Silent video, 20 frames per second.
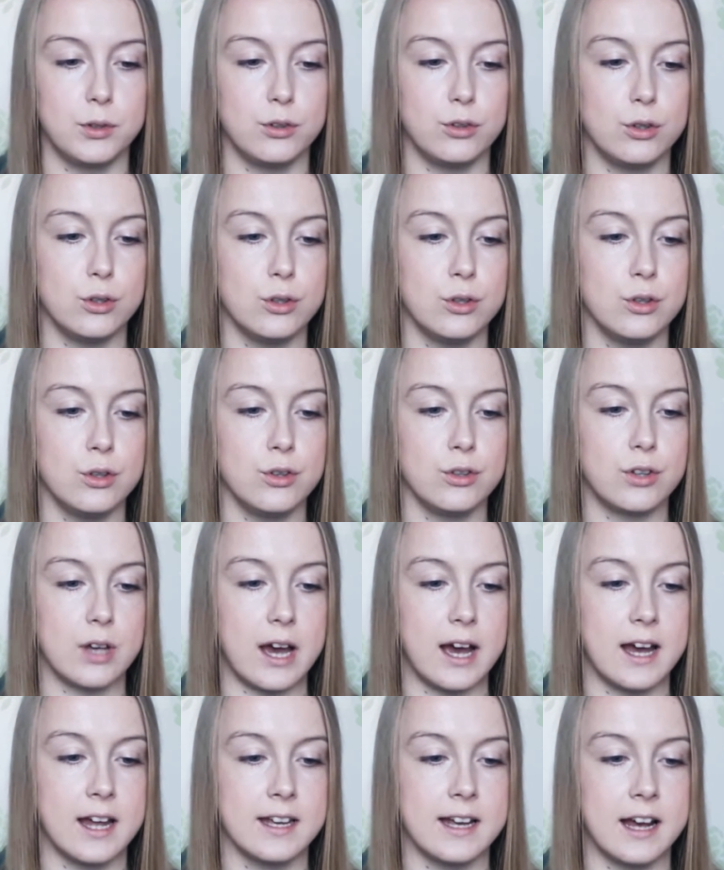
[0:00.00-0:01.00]
Twos
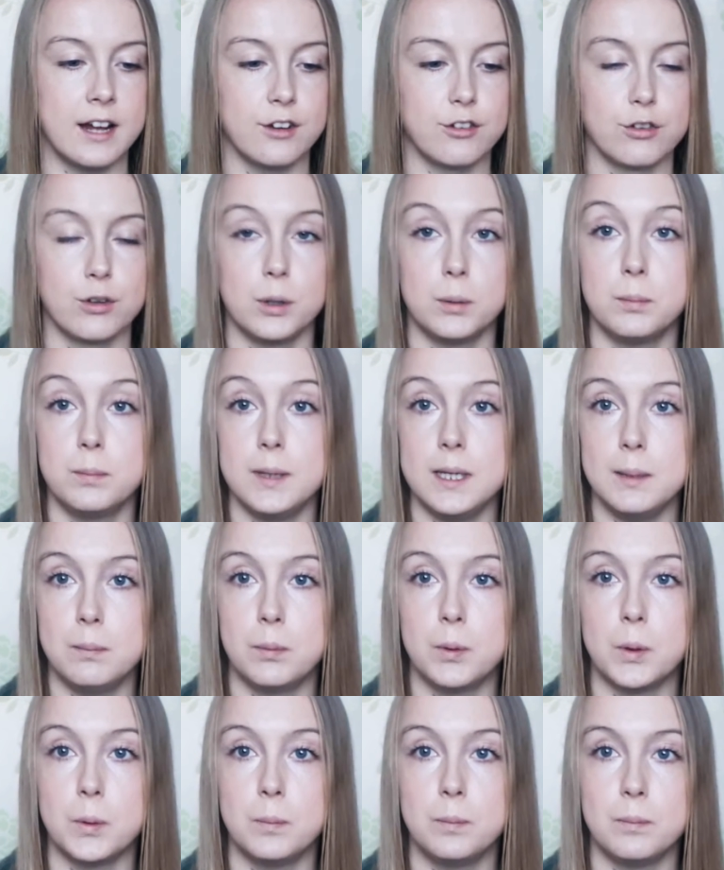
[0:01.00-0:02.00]
are natural
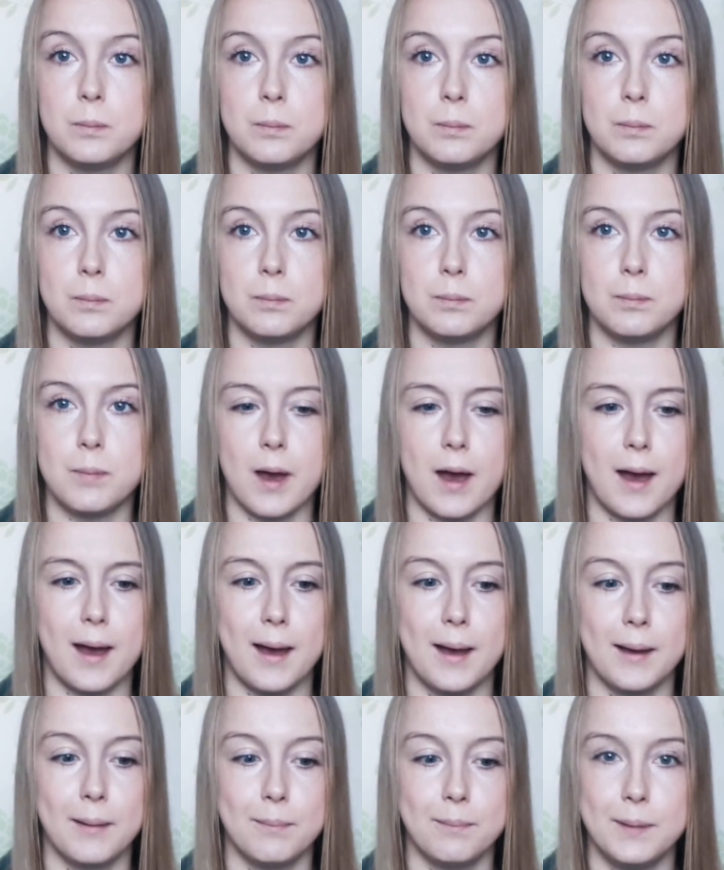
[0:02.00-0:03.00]
people,
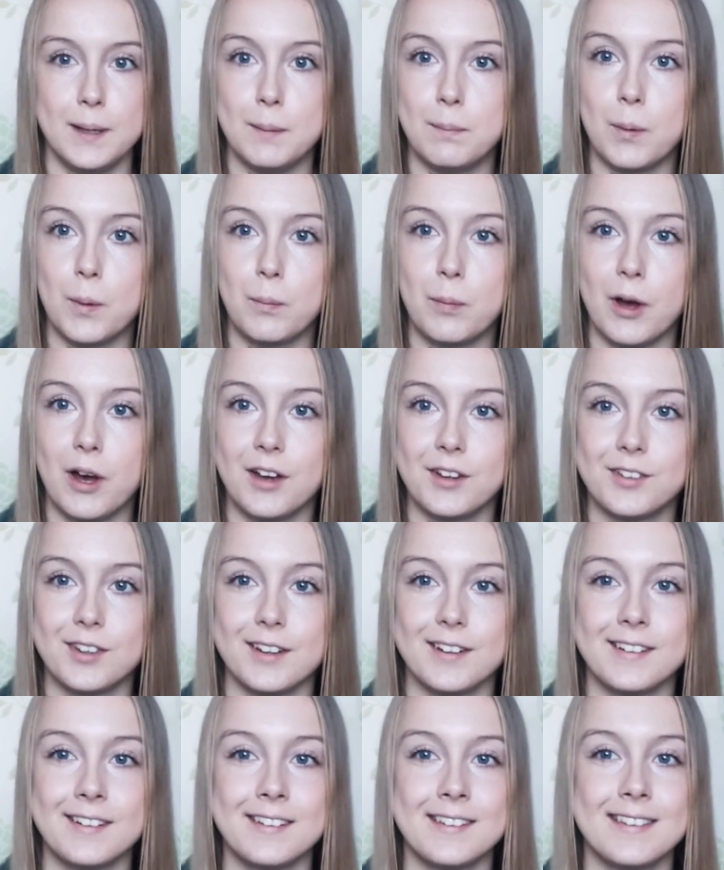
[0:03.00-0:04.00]
uh, people
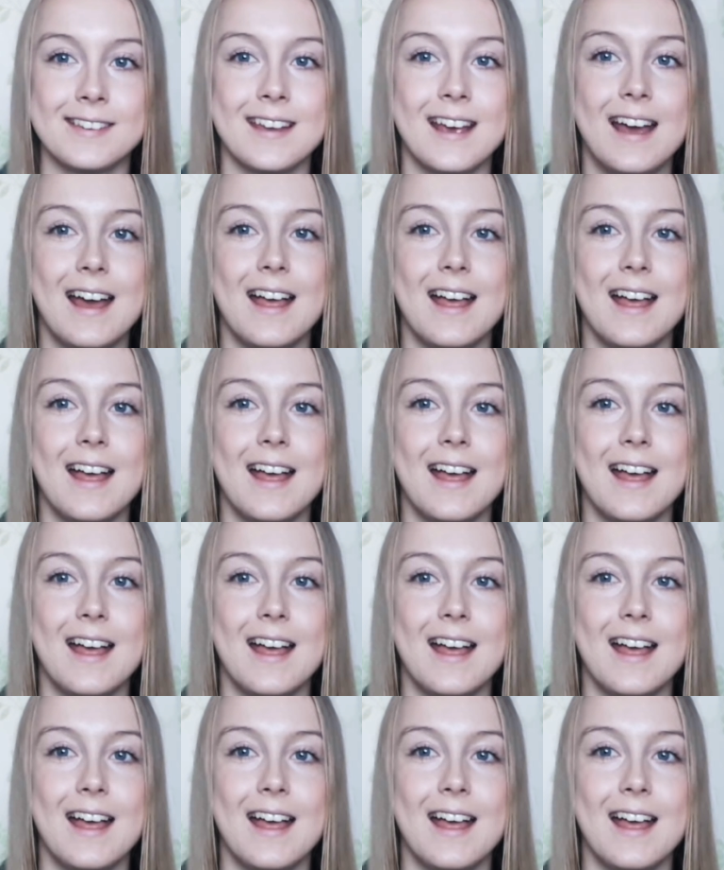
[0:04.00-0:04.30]
persons.